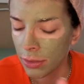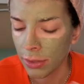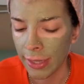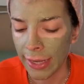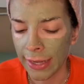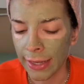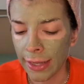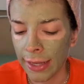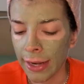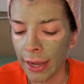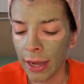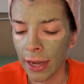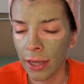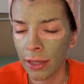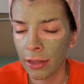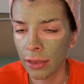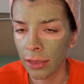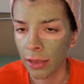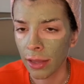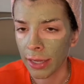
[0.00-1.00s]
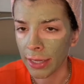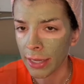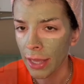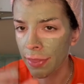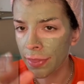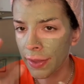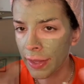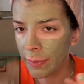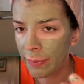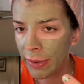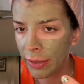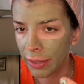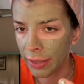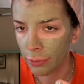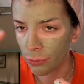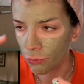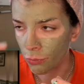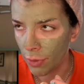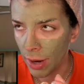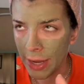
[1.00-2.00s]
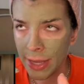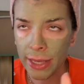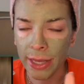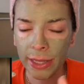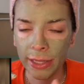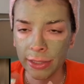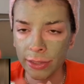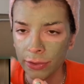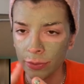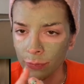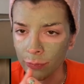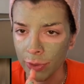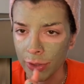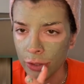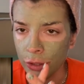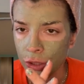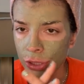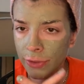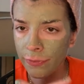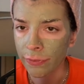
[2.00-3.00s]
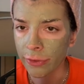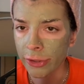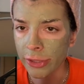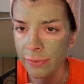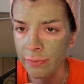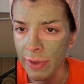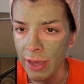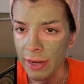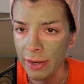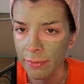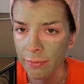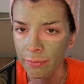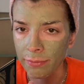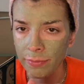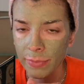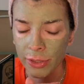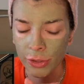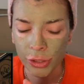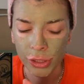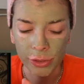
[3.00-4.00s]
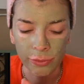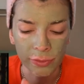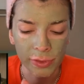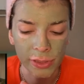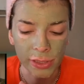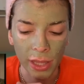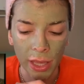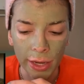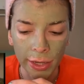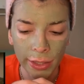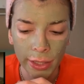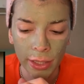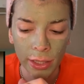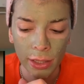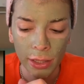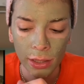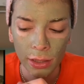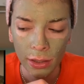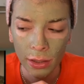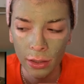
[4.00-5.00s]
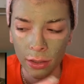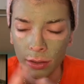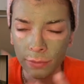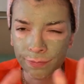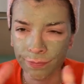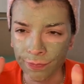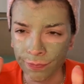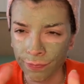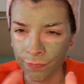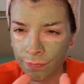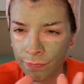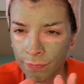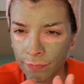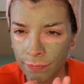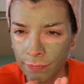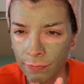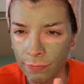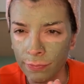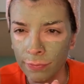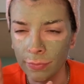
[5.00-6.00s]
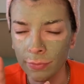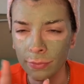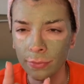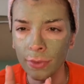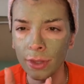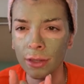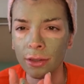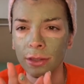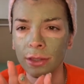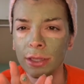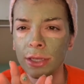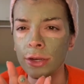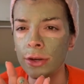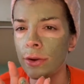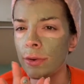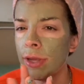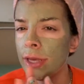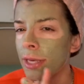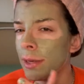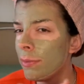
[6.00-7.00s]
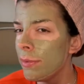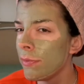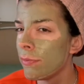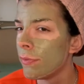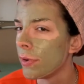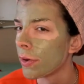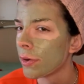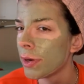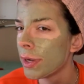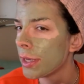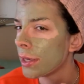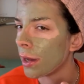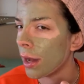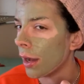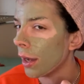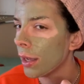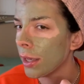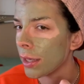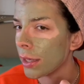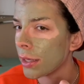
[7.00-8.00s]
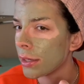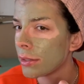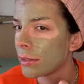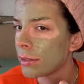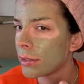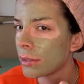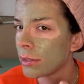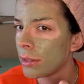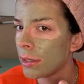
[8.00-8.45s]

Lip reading: And like, I think about like Rhea, when she first met him and she was like, you know, he could be very kind.